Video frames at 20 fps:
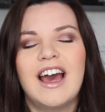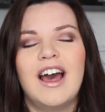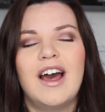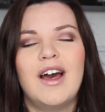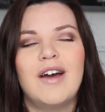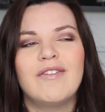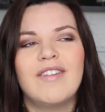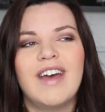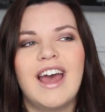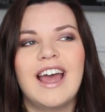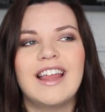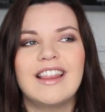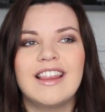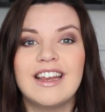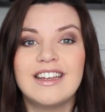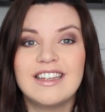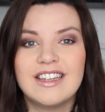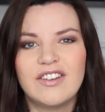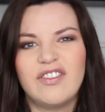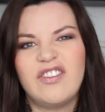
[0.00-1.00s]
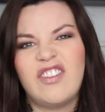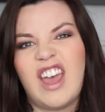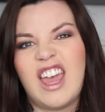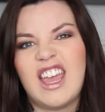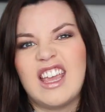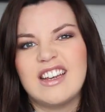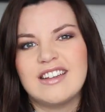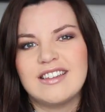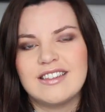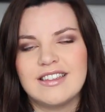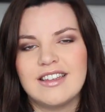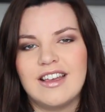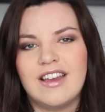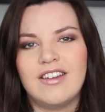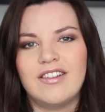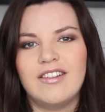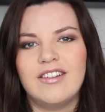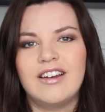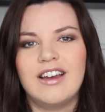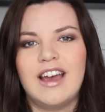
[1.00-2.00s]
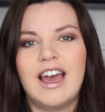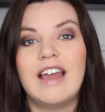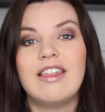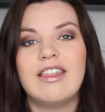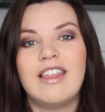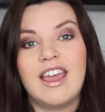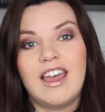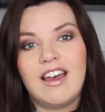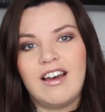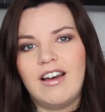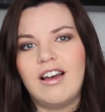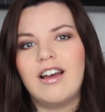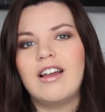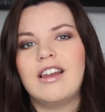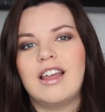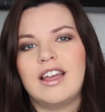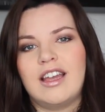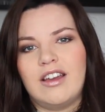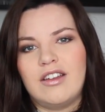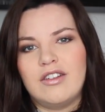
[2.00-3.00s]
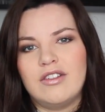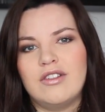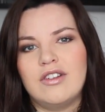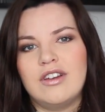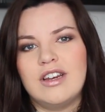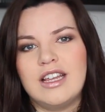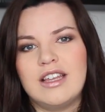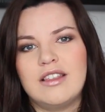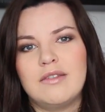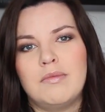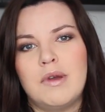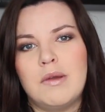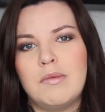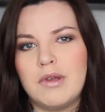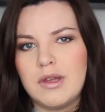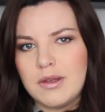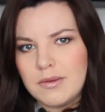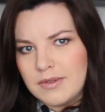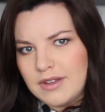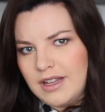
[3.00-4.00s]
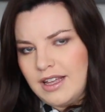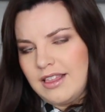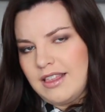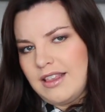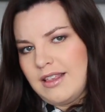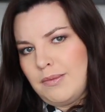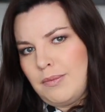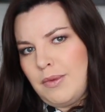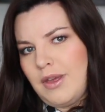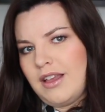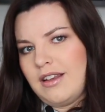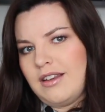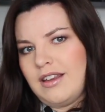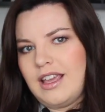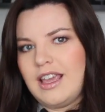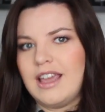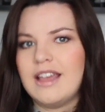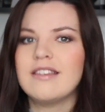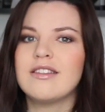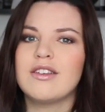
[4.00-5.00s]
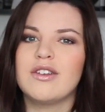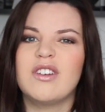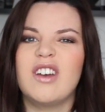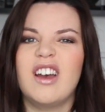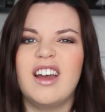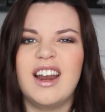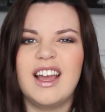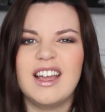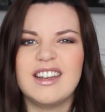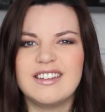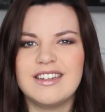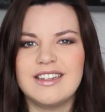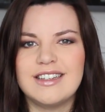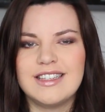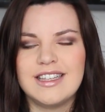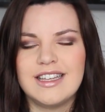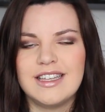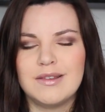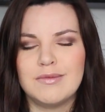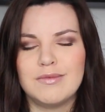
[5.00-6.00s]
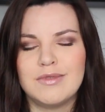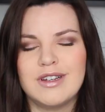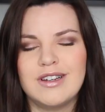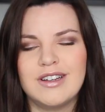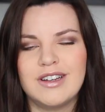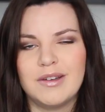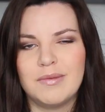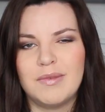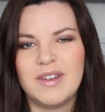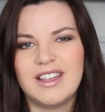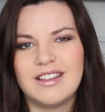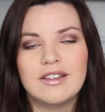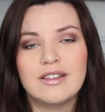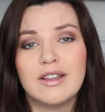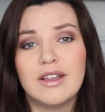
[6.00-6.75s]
And they did fade, and they are like underneath my boobs, like this bit under here, so you can't actually see them to look at me.